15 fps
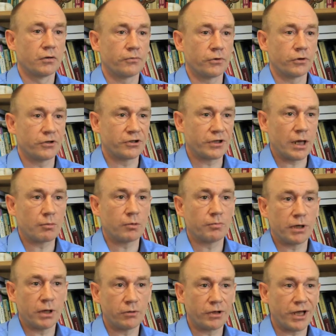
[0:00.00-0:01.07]
for disabled
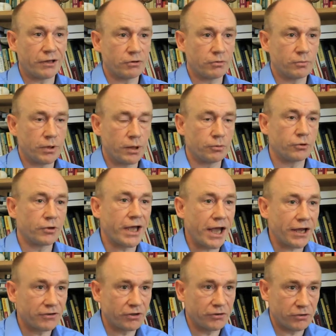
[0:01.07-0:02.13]
people to, people to
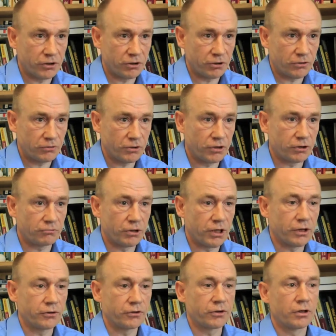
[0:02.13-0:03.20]
access these, these
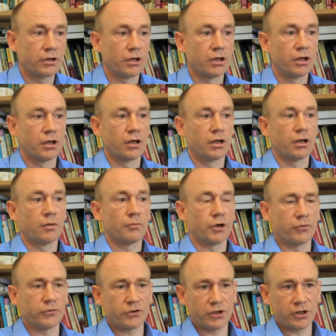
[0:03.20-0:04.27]
rights. But
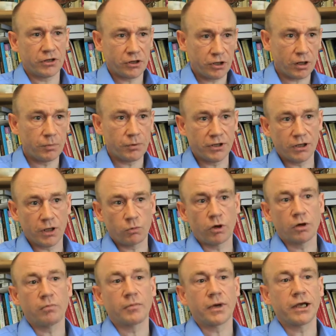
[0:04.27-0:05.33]
obviously the C R P D
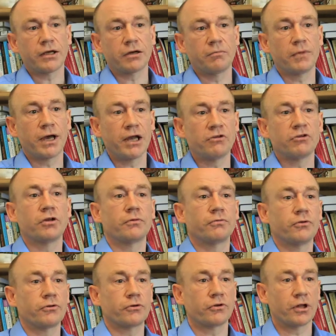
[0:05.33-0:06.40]
won't make a major
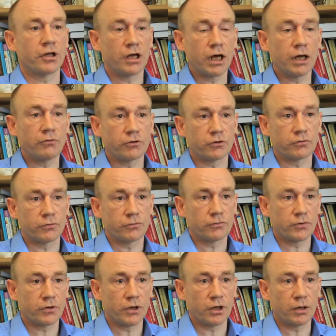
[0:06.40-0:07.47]
difference to the lives of
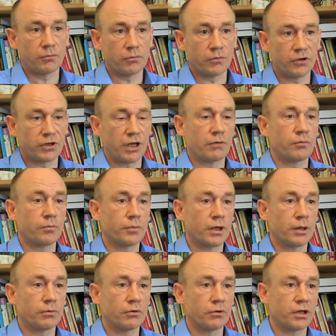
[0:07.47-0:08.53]
um, disabled
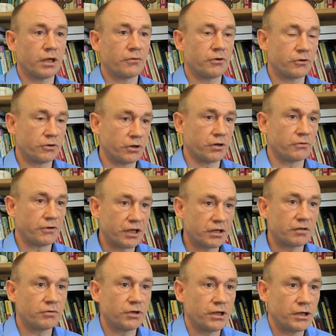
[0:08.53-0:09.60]
people if it's not
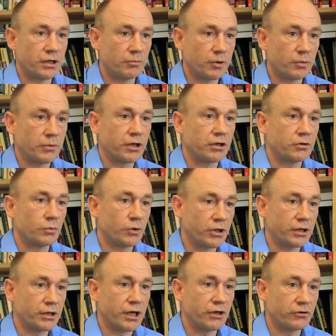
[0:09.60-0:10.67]
effectively implemented
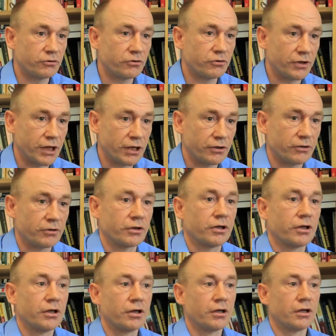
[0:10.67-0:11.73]
within nation states.
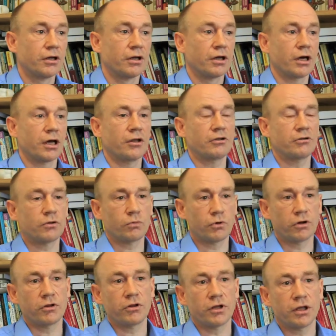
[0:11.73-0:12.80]
And this is
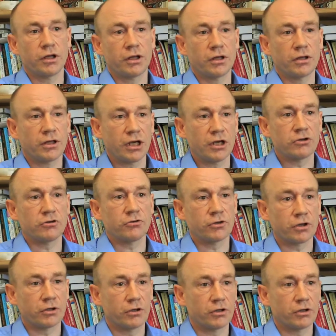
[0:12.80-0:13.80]
one of the, the issues that's